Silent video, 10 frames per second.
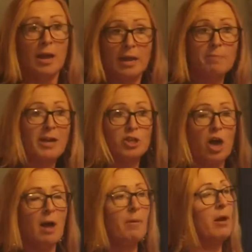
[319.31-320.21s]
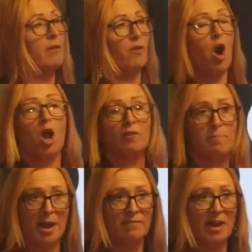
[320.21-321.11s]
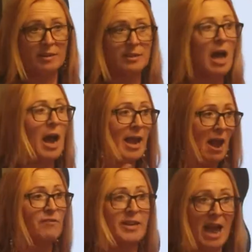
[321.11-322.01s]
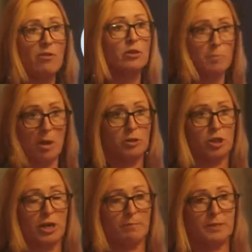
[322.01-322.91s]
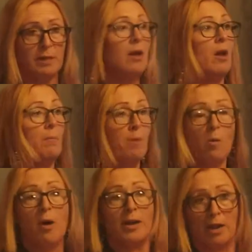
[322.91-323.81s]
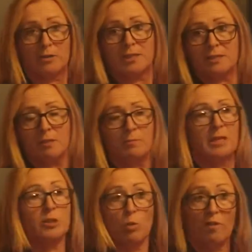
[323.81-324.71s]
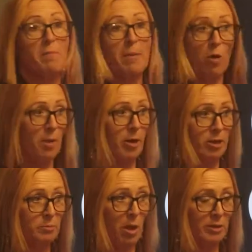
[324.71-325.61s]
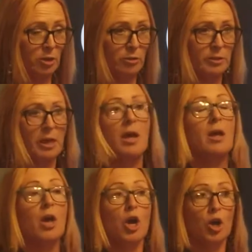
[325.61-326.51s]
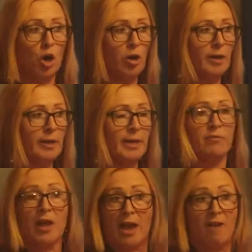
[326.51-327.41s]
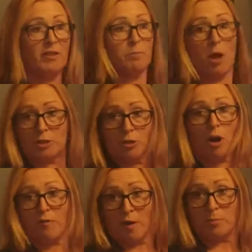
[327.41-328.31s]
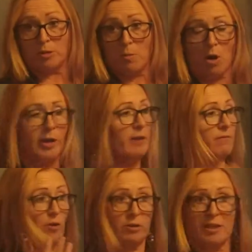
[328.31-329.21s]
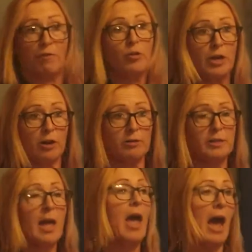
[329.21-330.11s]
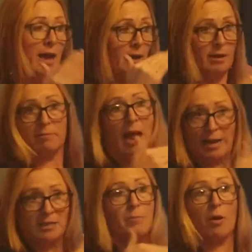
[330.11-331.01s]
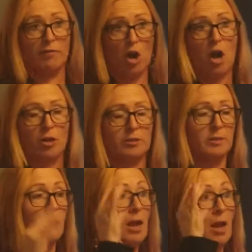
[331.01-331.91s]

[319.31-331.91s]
In my job, for all of my events, I have to gather sponsorships. Beaumont Health Systems is one of my primary sponsors. Currently, they have sponsored our farmers market for several years at an X amount of dollars.